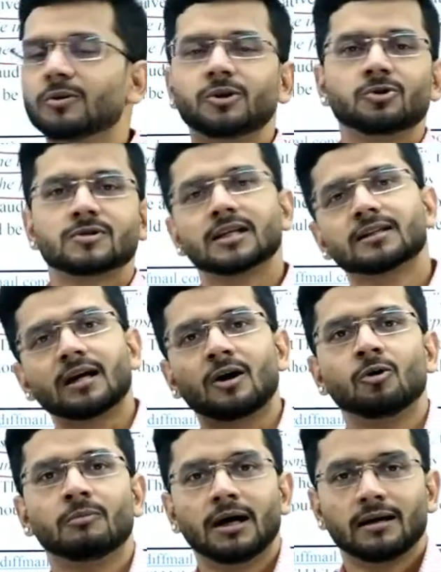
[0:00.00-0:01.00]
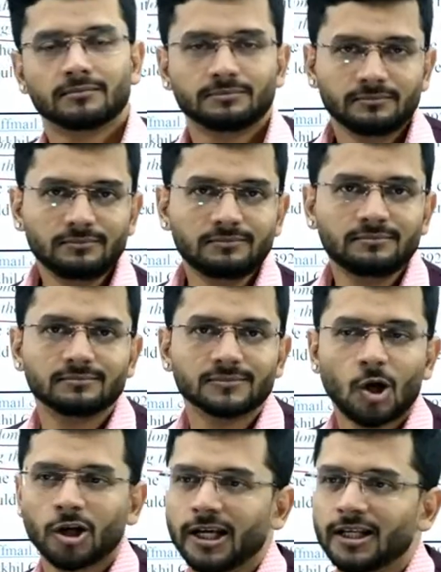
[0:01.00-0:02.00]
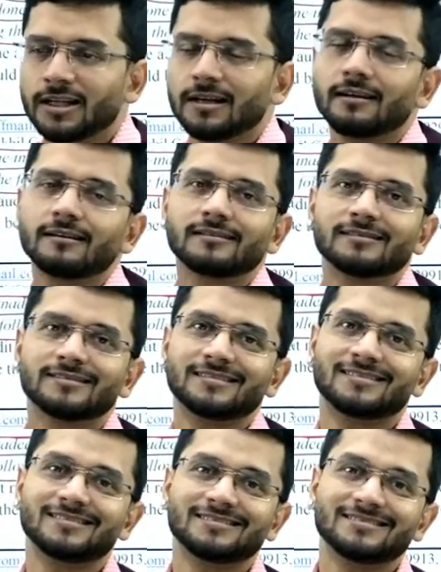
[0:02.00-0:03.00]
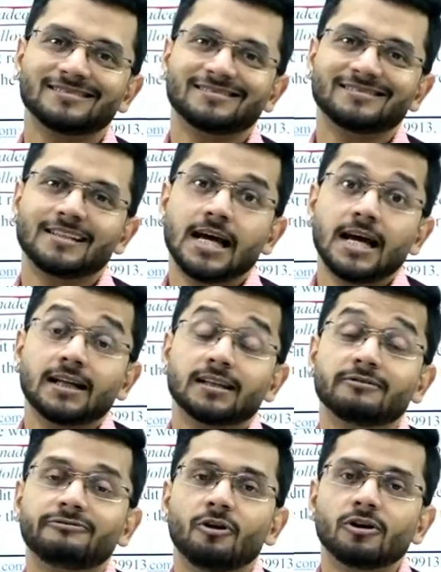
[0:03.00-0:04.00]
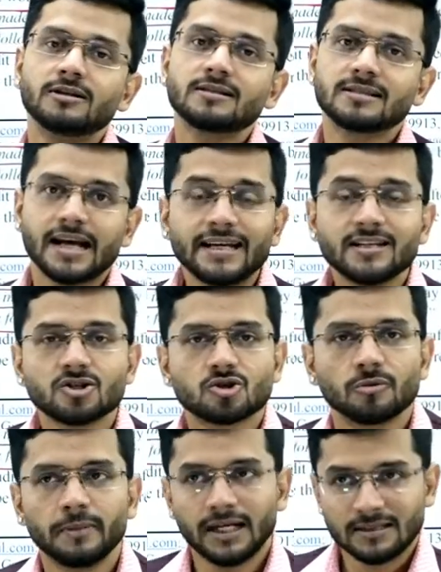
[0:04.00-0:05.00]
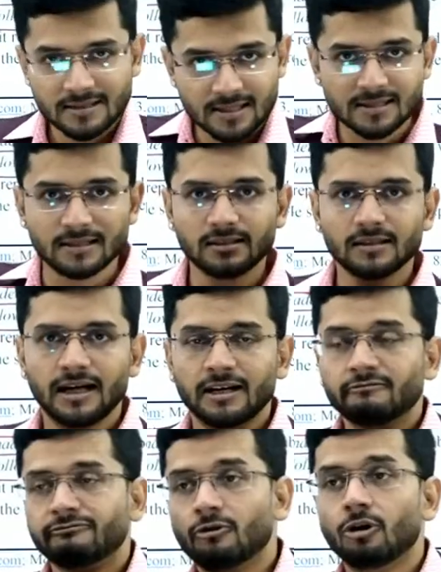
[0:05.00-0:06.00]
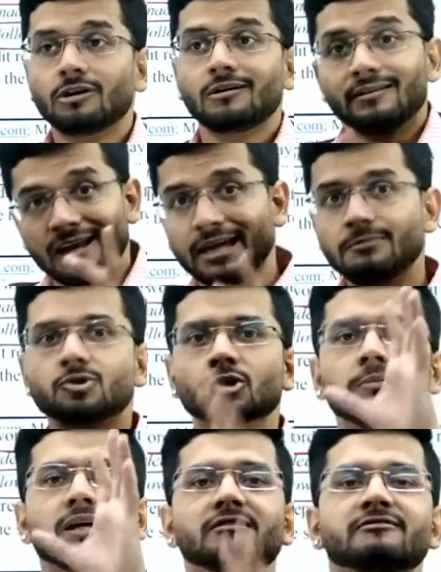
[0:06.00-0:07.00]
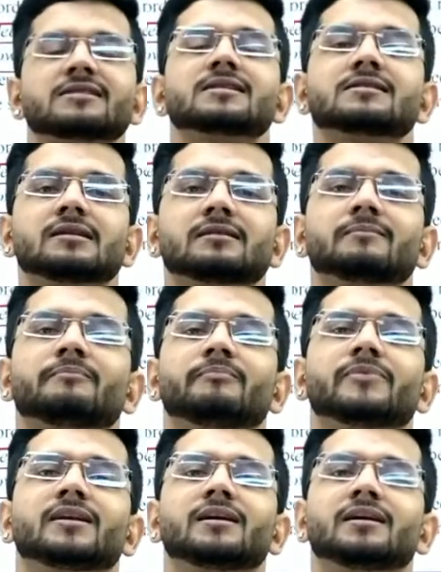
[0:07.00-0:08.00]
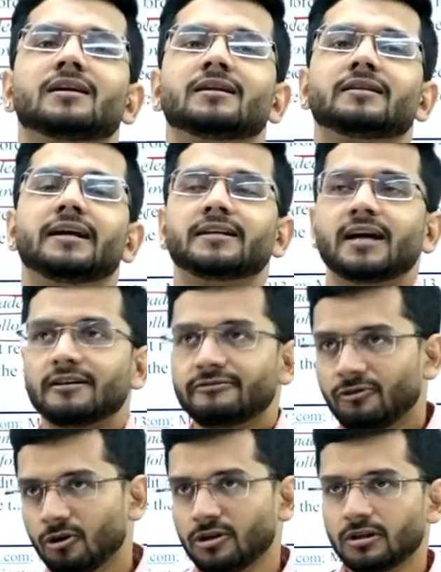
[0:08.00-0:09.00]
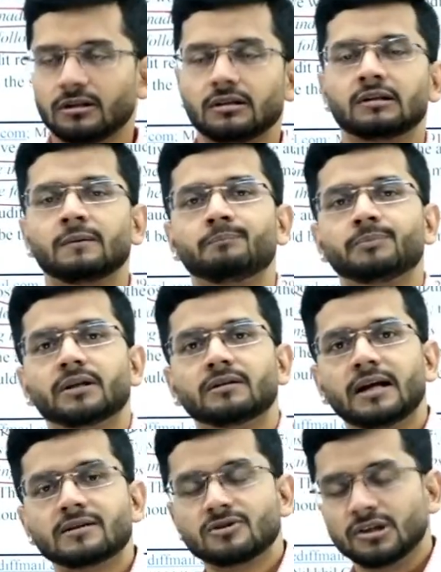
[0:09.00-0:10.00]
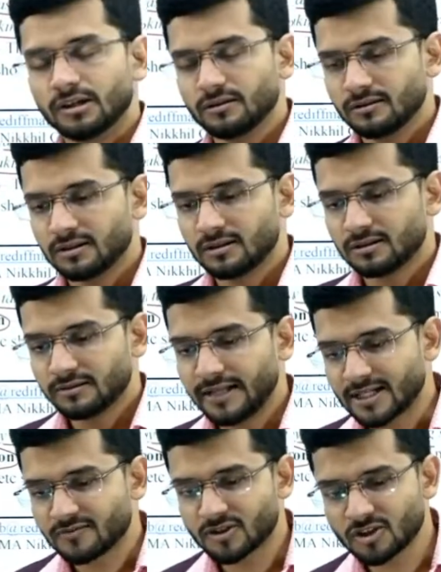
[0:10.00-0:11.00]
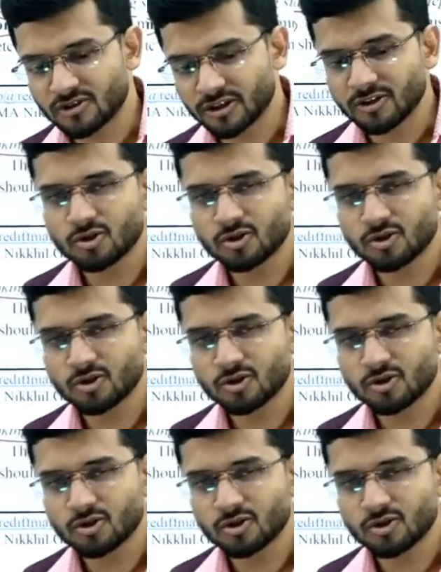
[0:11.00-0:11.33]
you are using Tahoma or Arial. The font size should be consistent and font type should be consistent. The entire font that is written, the text which